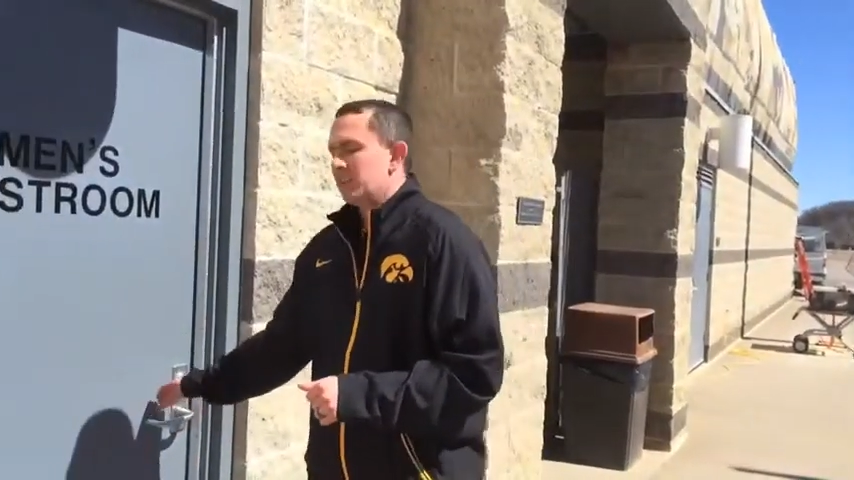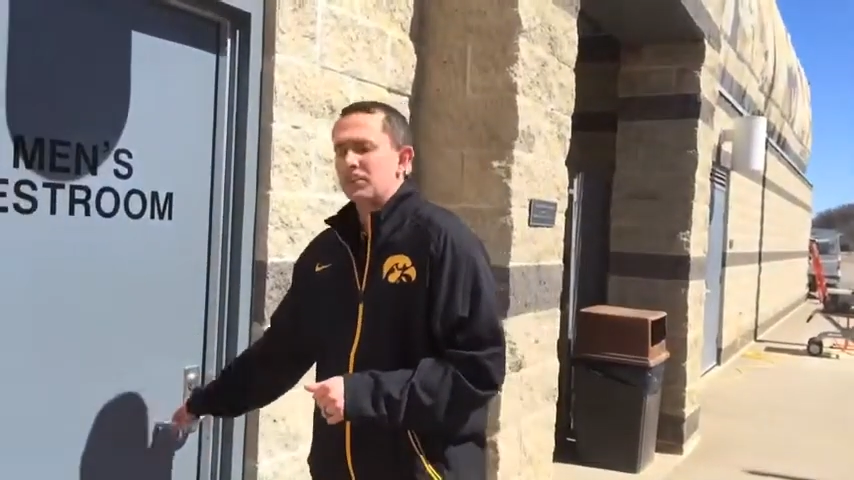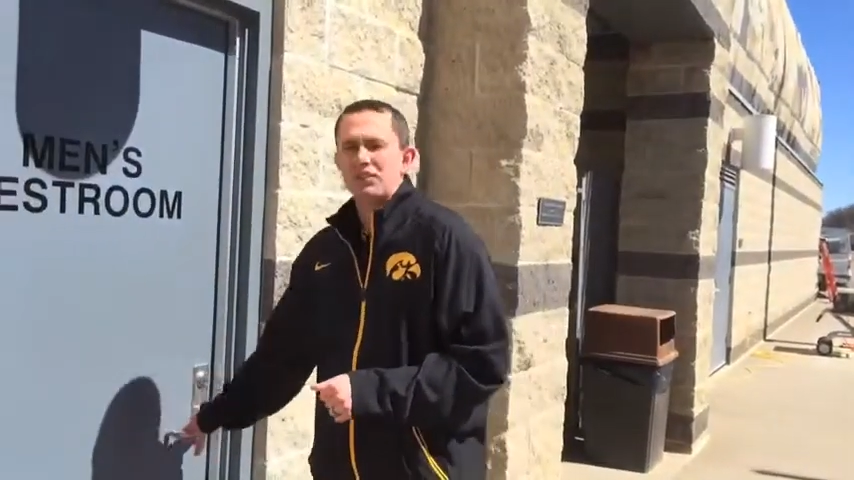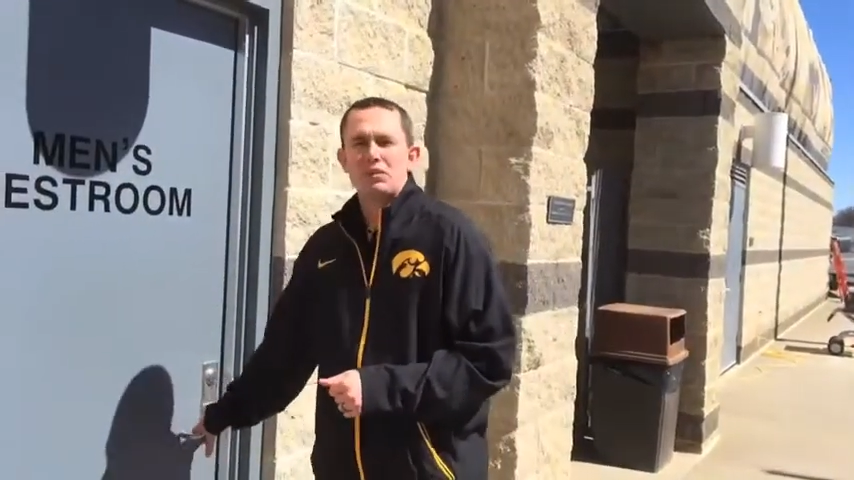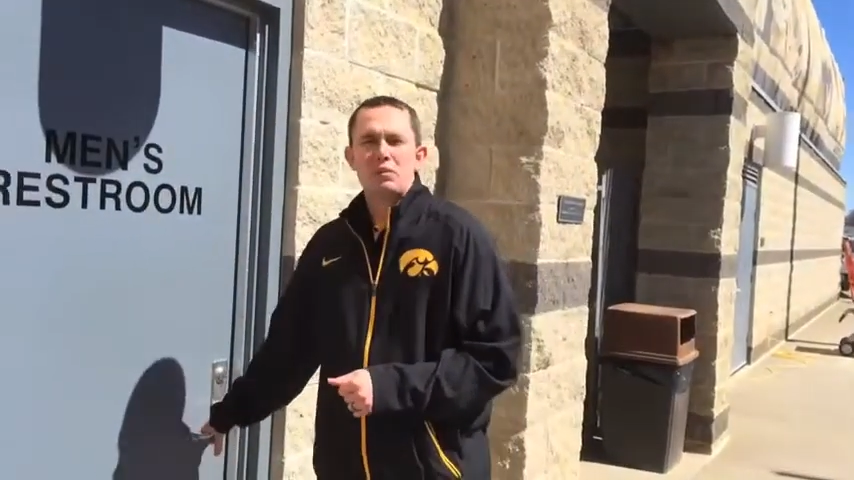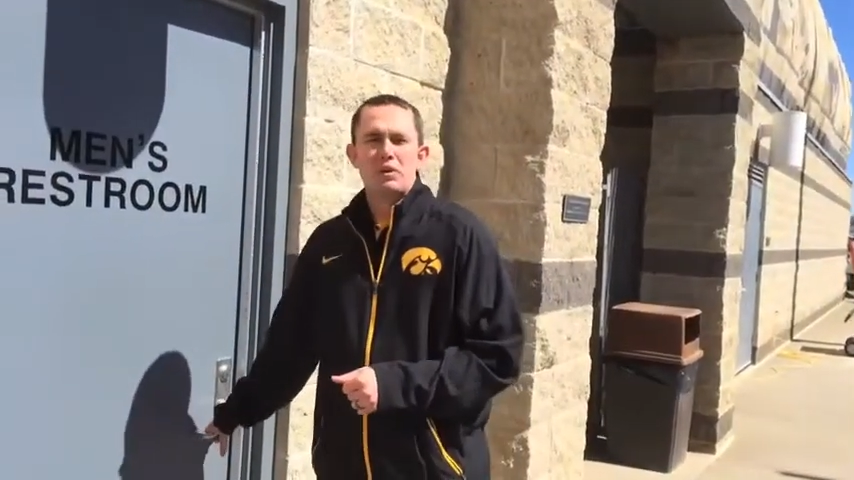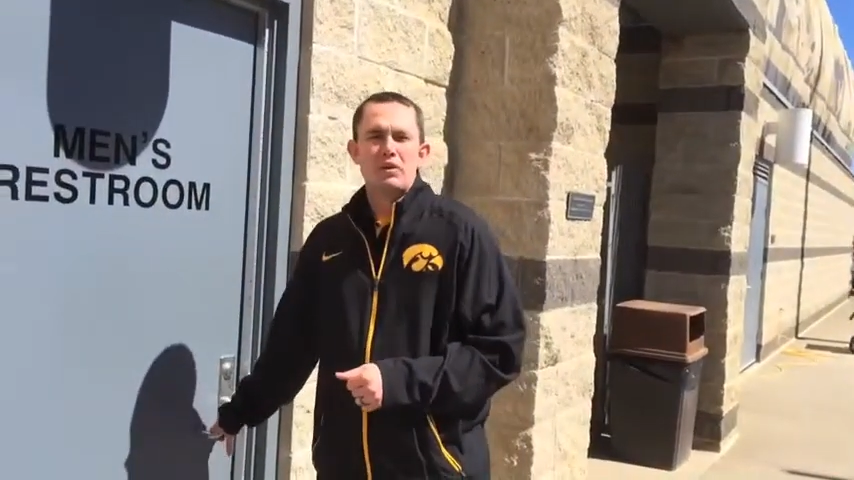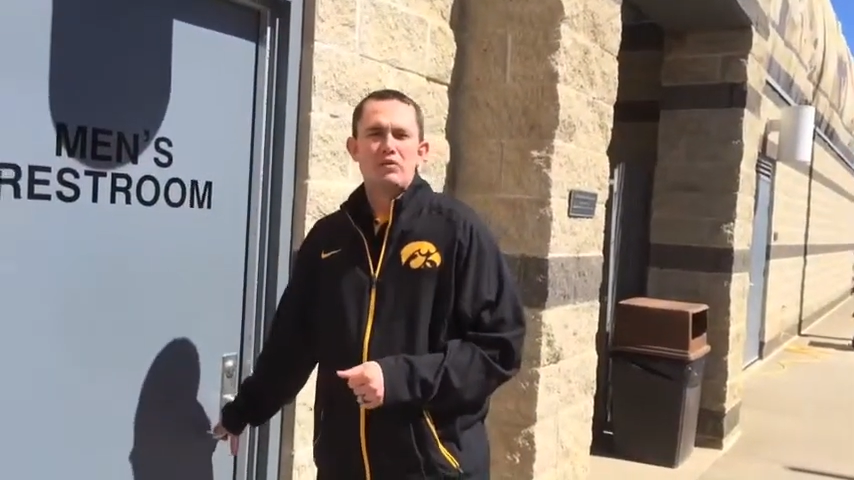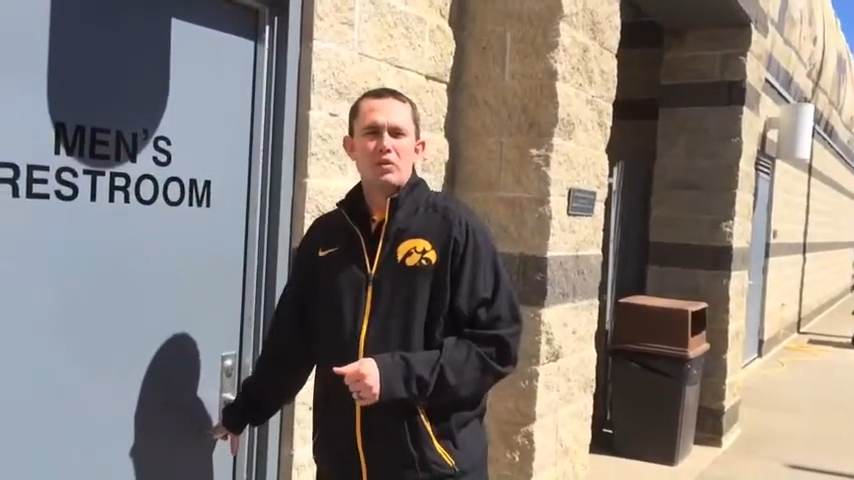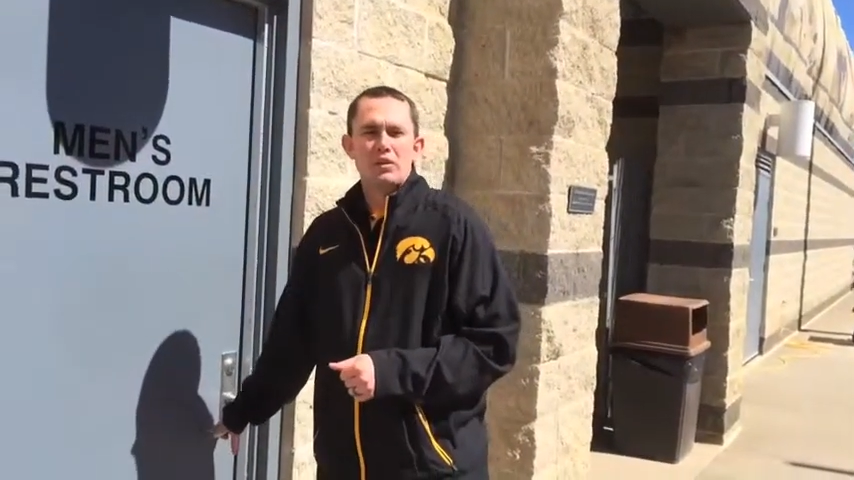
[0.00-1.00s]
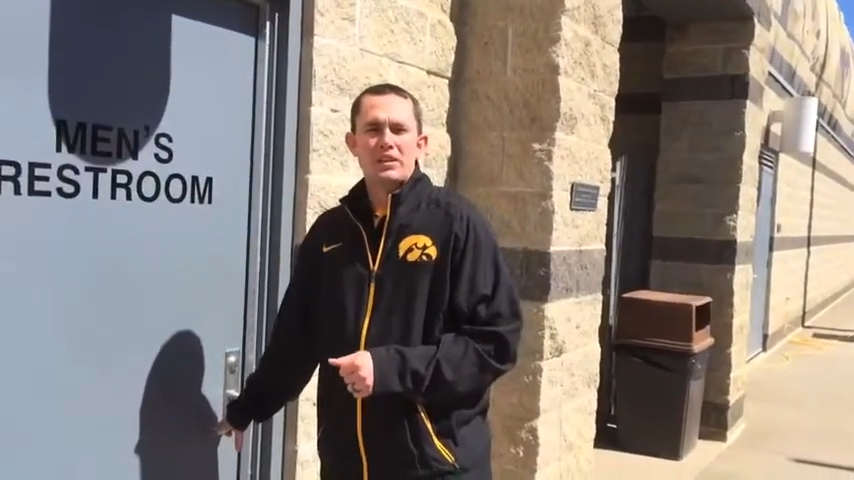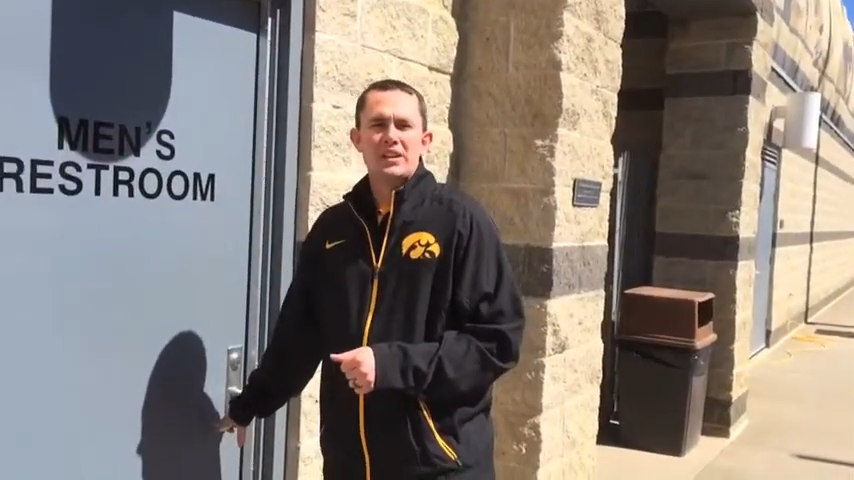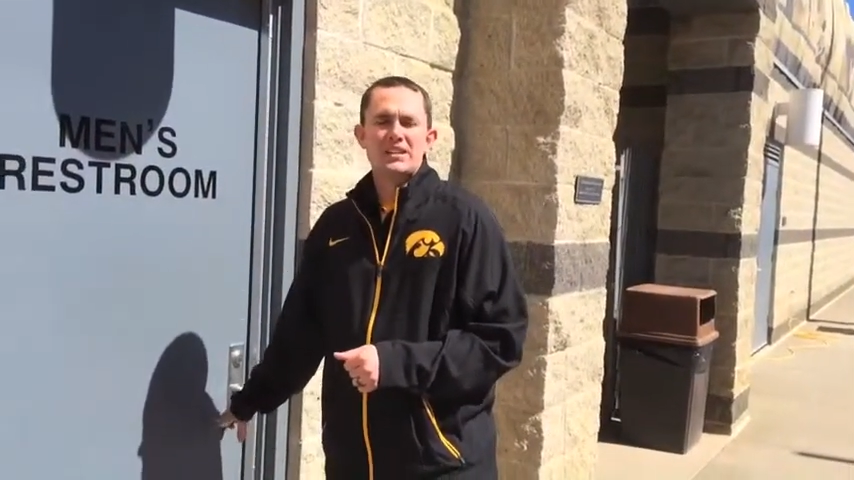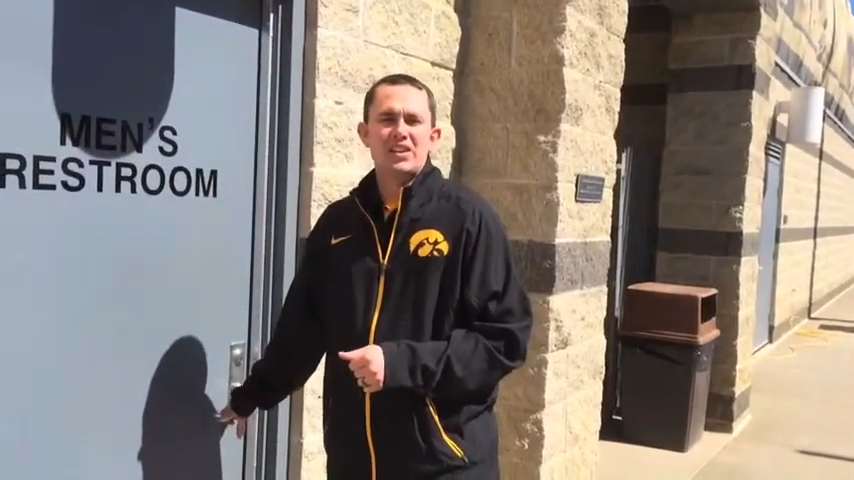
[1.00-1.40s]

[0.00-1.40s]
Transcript: Use the 104 key